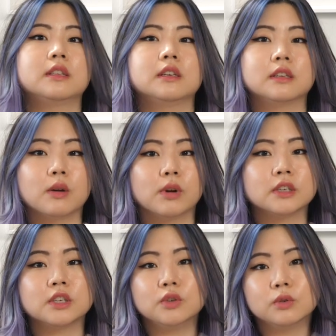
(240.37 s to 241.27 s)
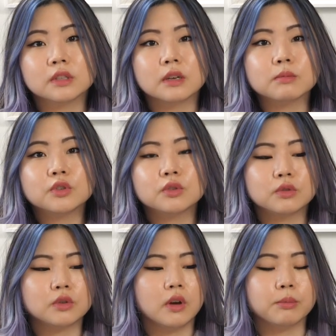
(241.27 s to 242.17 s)
things and I want to use them
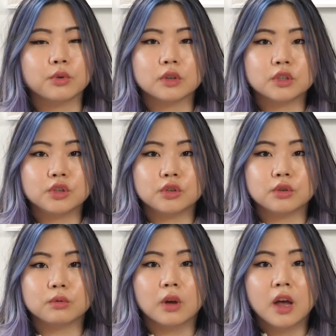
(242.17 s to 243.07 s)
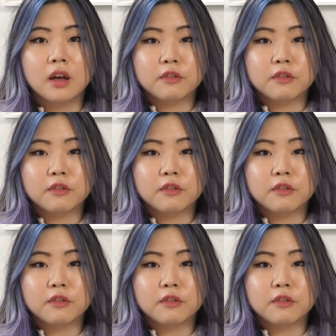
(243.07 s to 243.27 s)
soon. So I'm going to